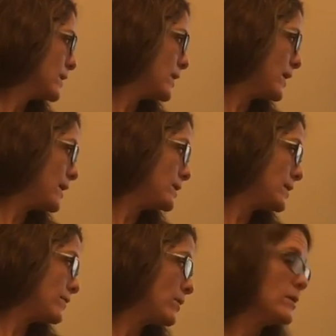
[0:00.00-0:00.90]
and
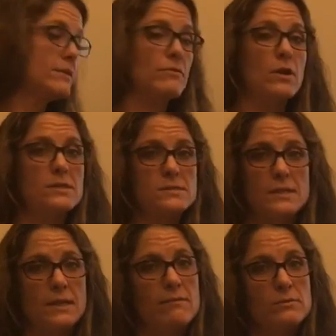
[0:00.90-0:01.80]
that there are different
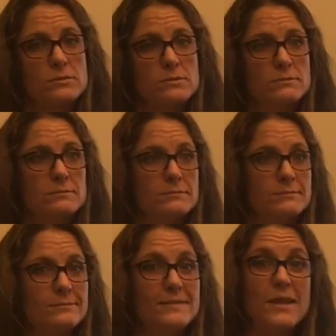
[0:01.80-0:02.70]
custody levels.
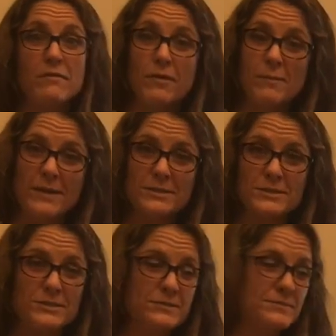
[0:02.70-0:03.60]
Thank you very much.